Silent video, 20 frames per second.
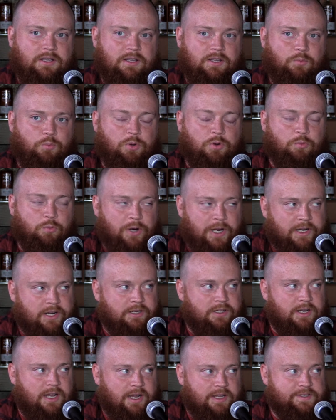we
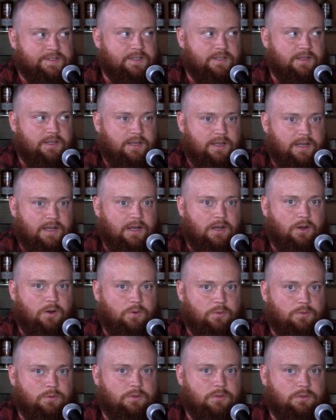recognize
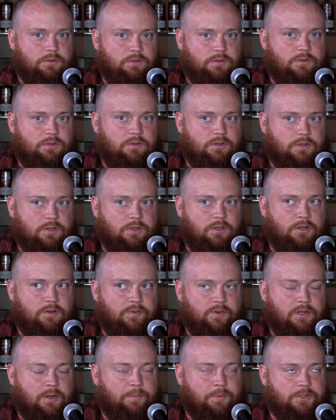how good of
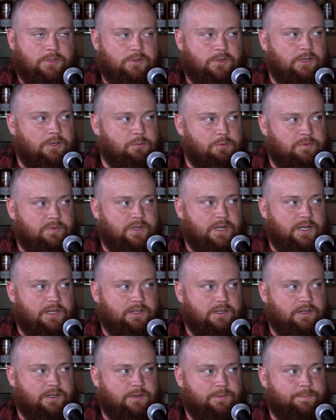an opportunity we've got
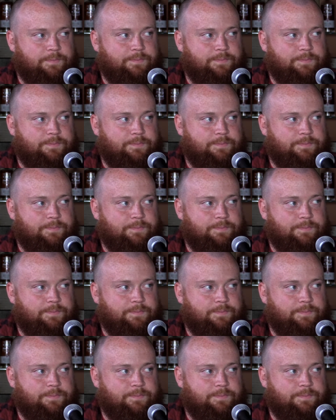here.